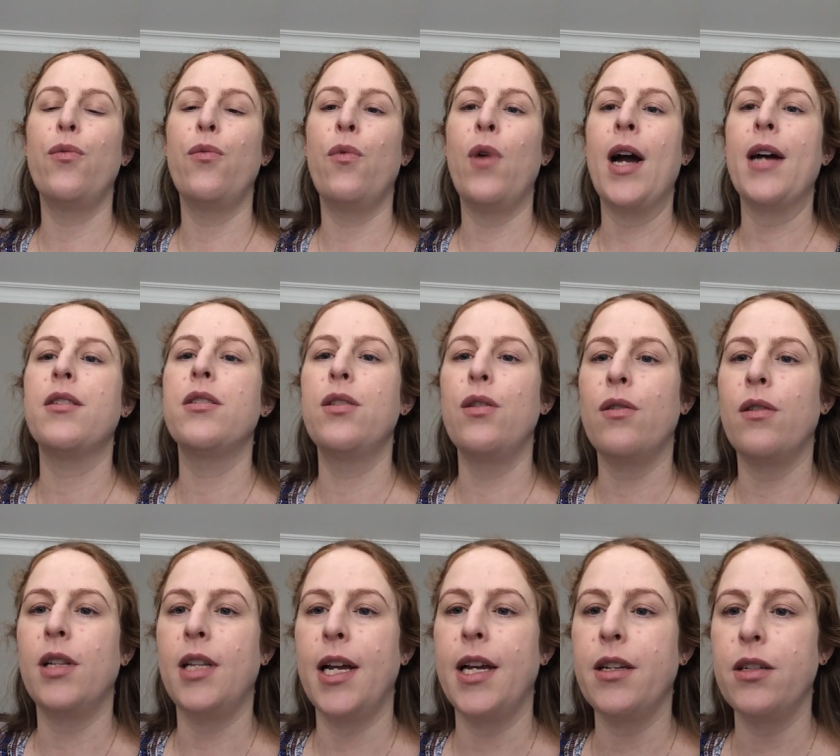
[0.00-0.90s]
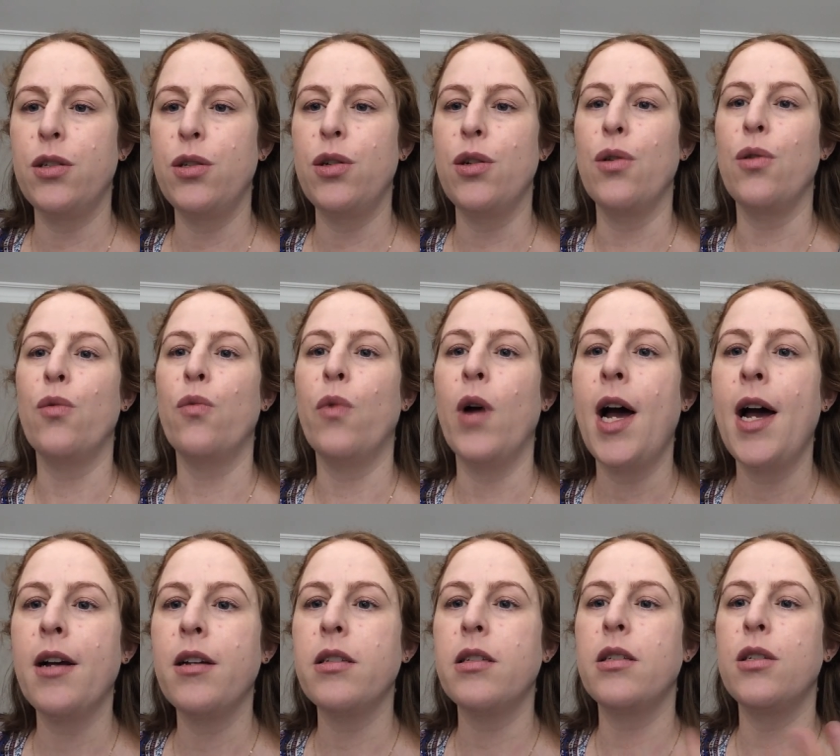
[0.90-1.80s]
wax your legs? Do you
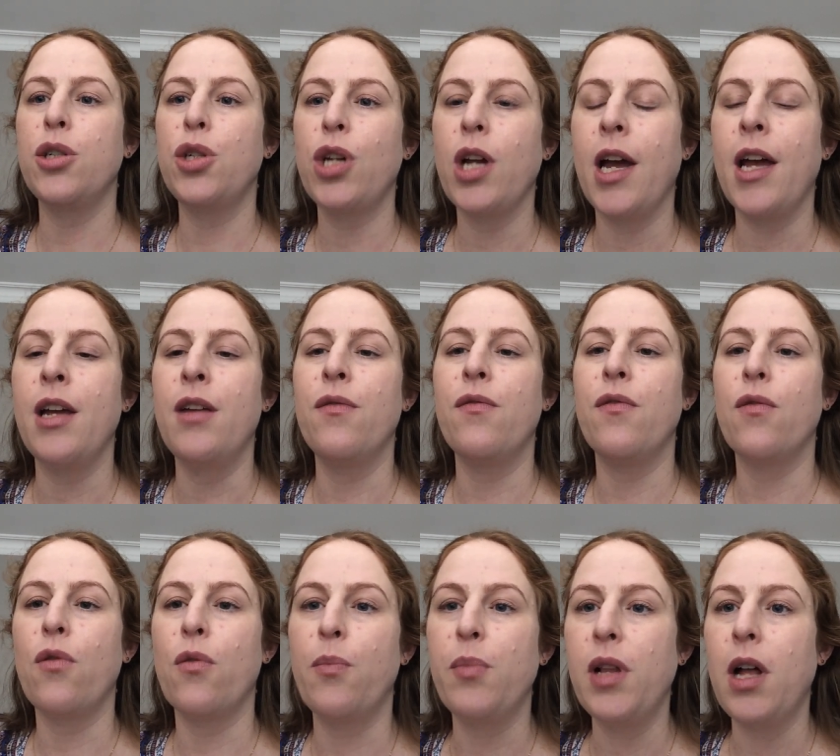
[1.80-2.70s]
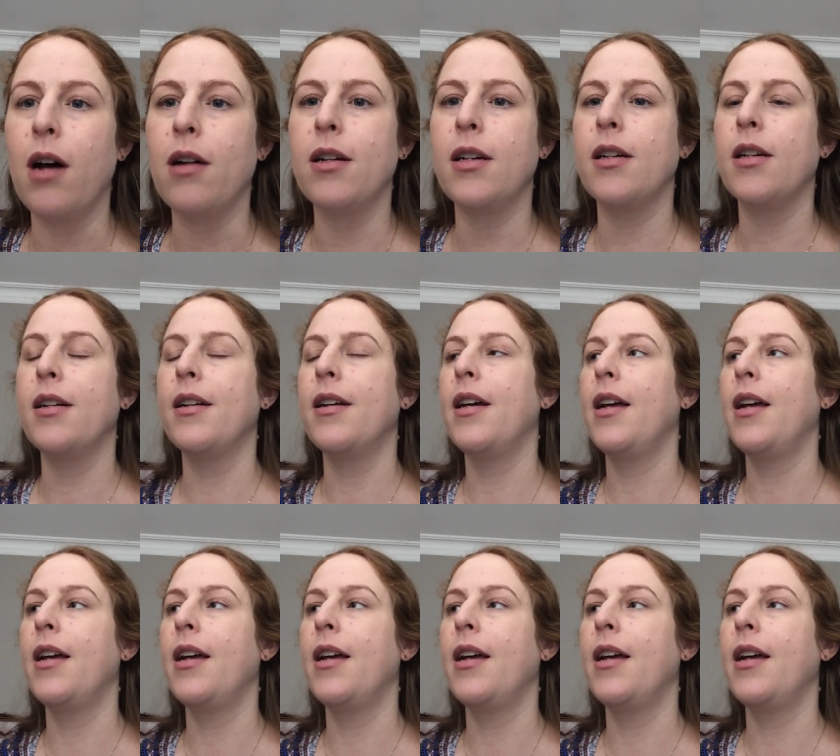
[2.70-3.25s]
wax, shave, or pluck?